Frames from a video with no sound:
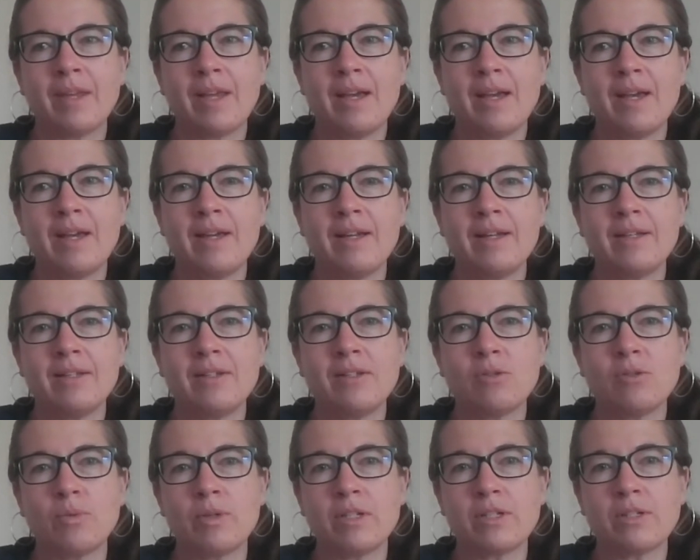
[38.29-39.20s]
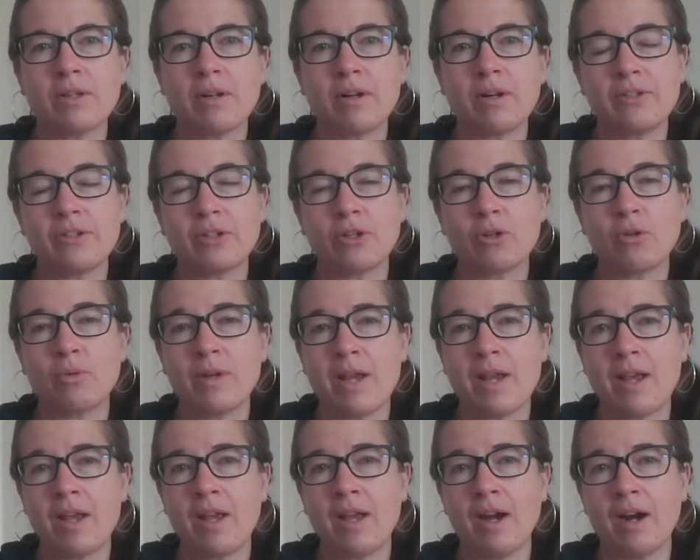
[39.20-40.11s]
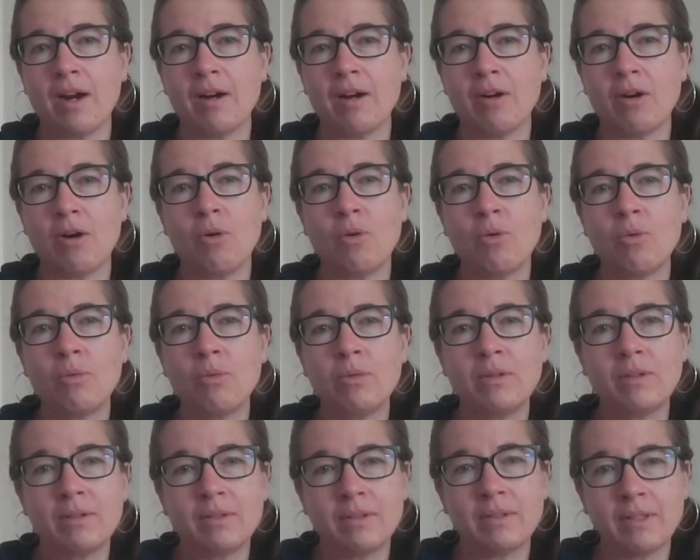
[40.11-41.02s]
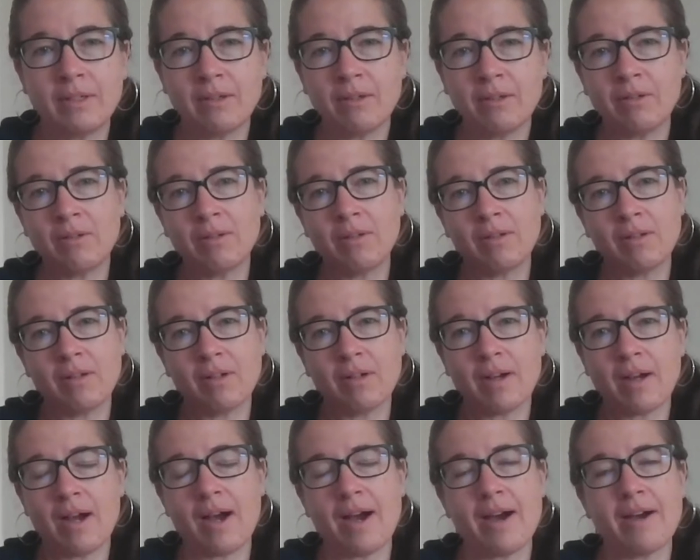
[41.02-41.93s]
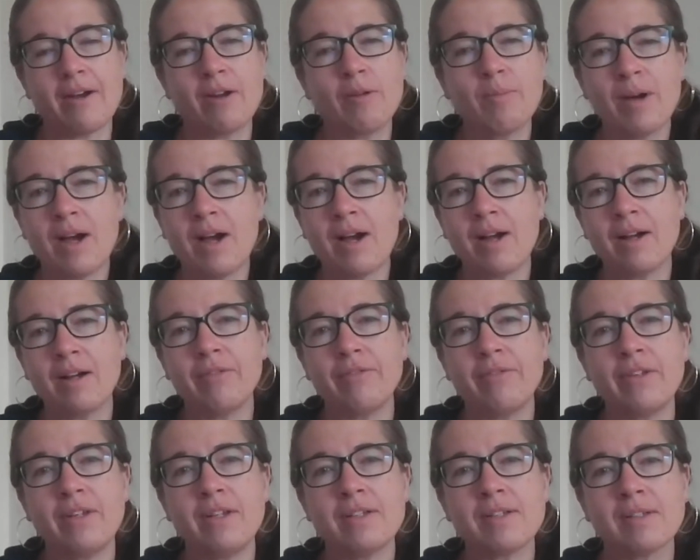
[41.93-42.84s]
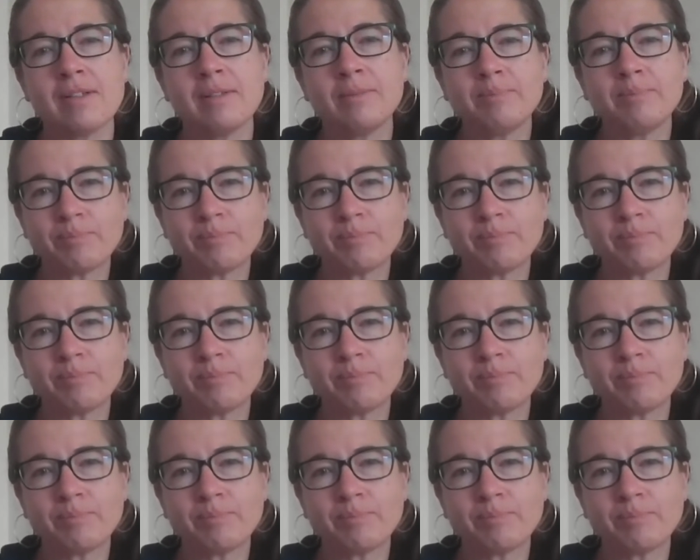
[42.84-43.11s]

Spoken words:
and we started to create our own little autobiographies.